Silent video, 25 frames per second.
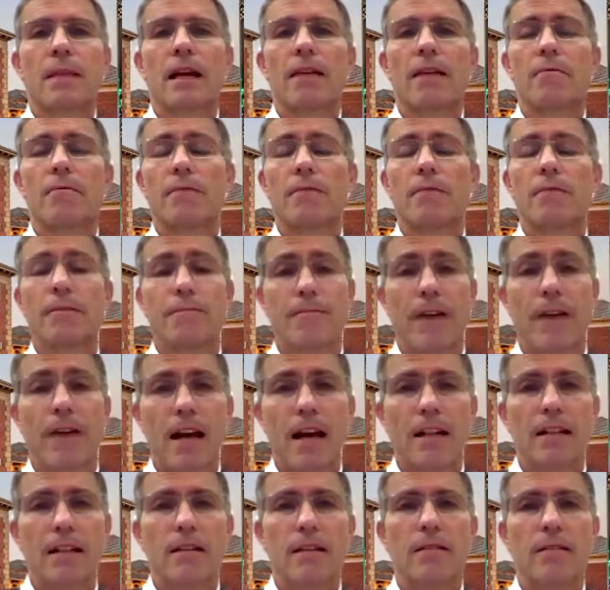
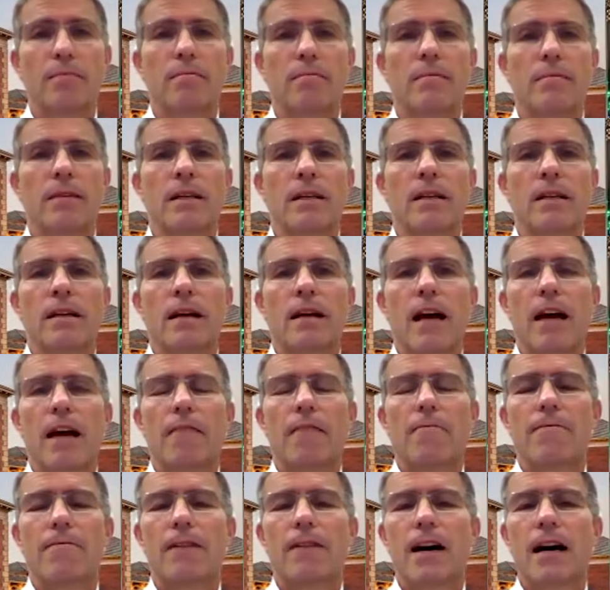refine them,
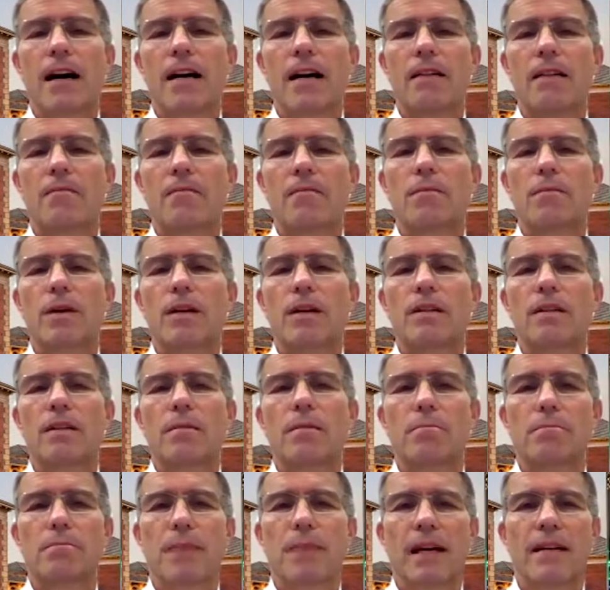and find what the
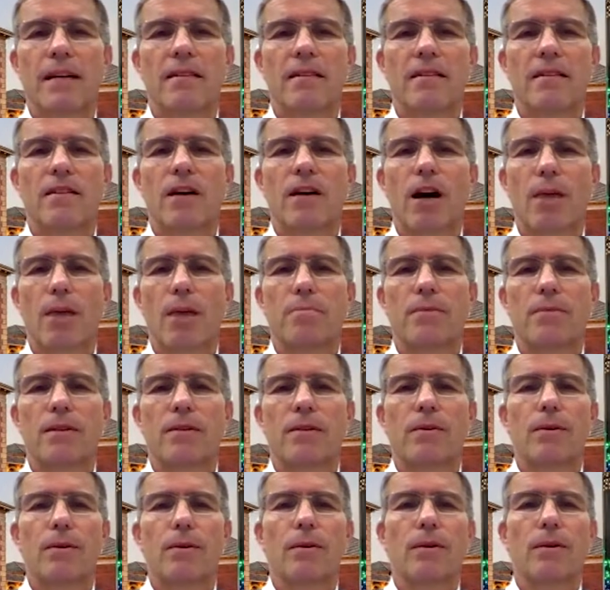best
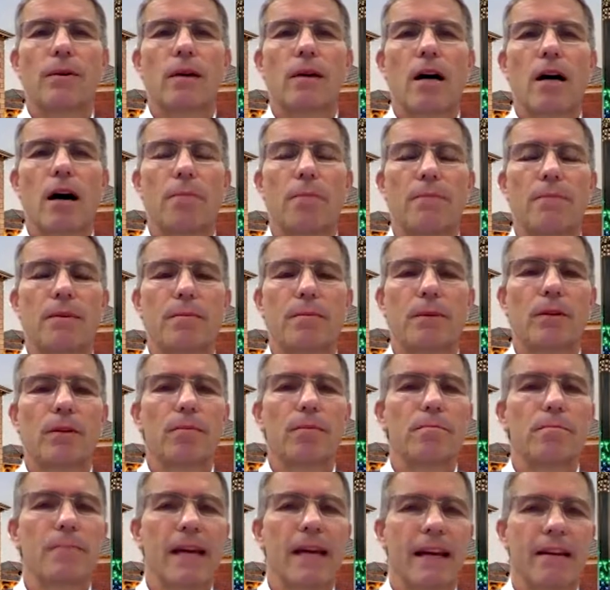
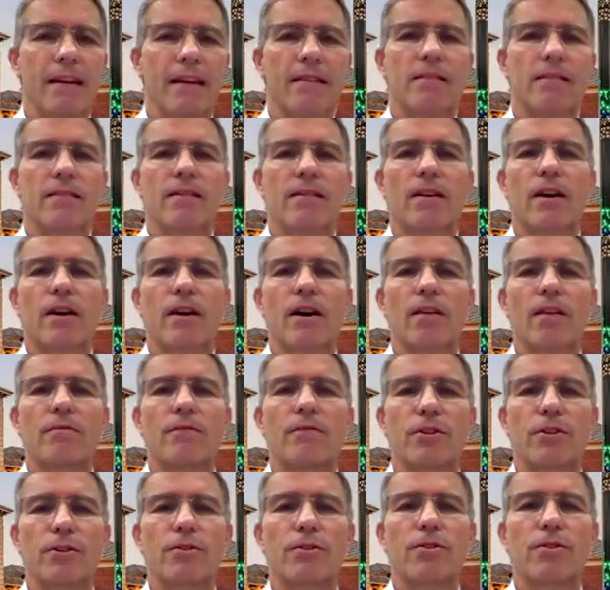optimal mix of
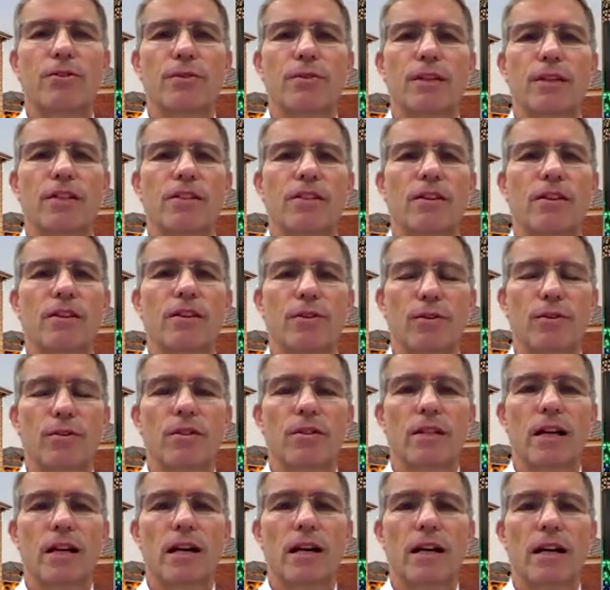new tuition looks
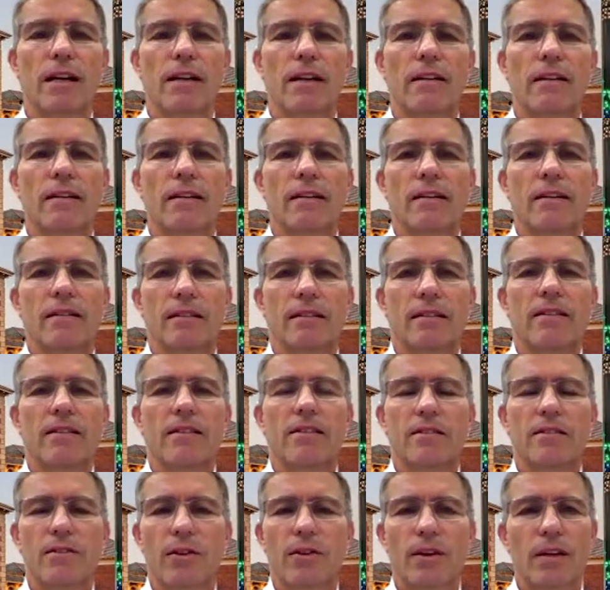like. This
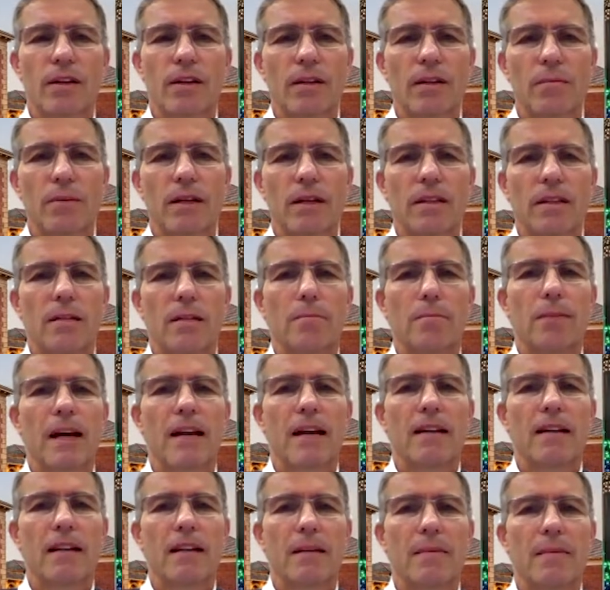is certainly what the
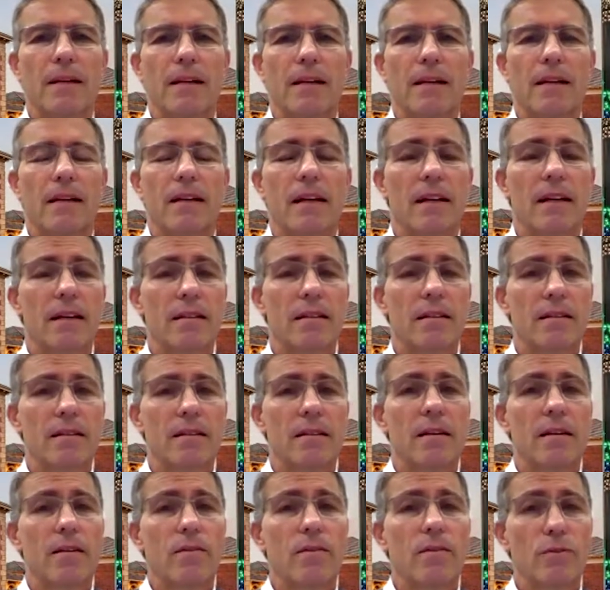pandemic
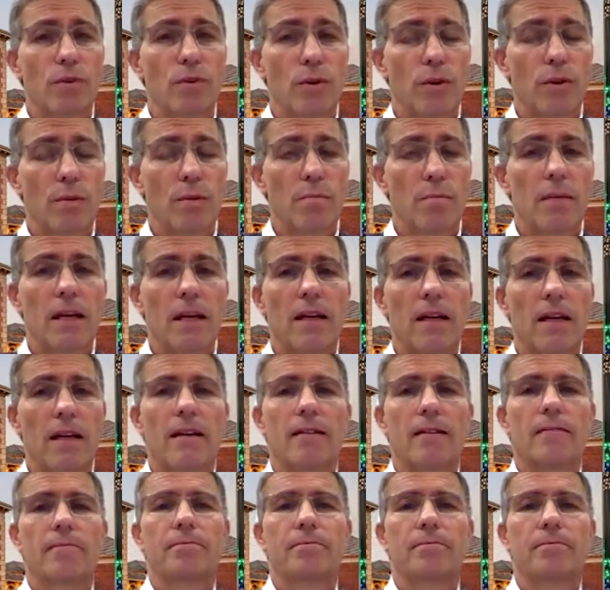has taught me.